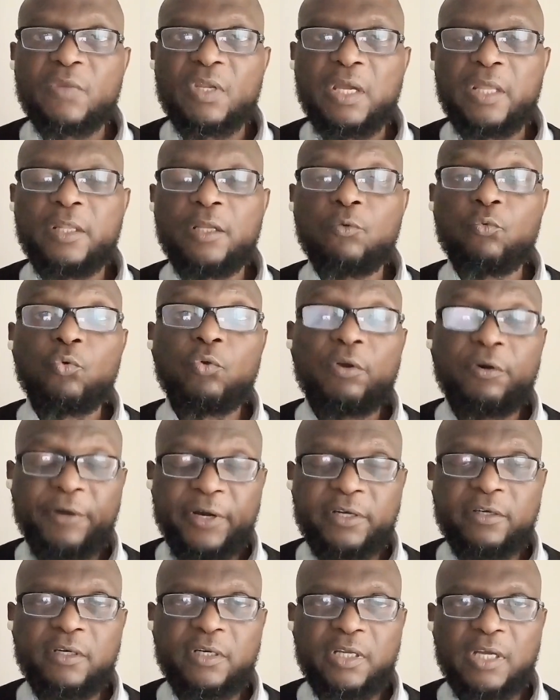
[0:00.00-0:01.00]
and then we'll
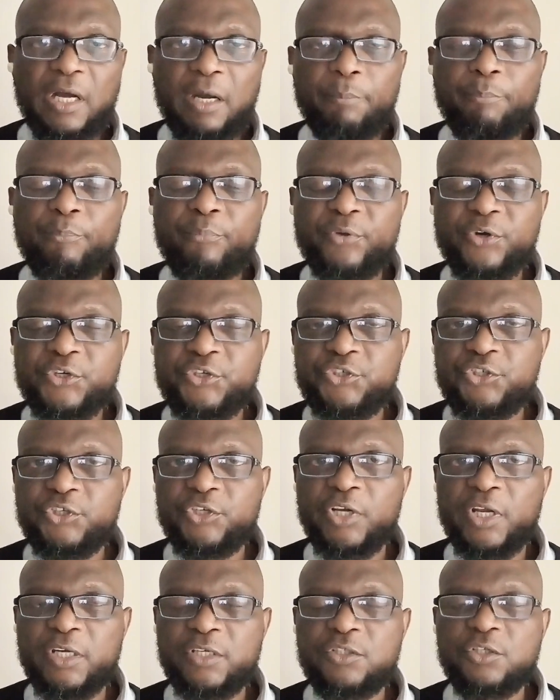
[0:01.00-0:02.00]
greatly
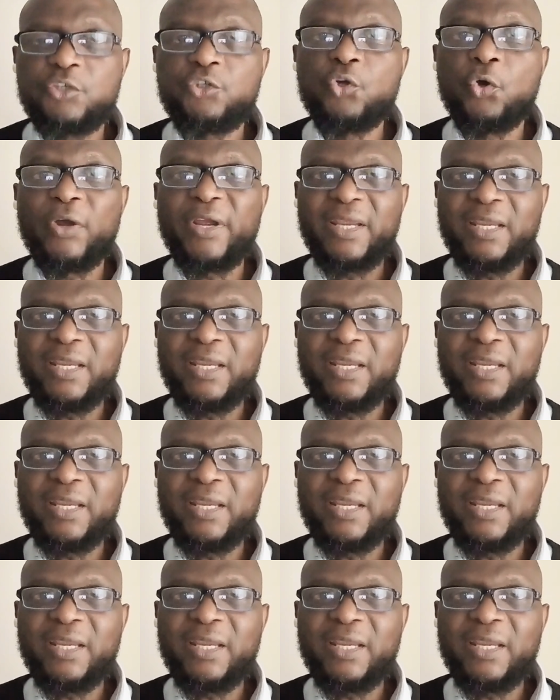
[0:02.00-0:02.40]
appreciate your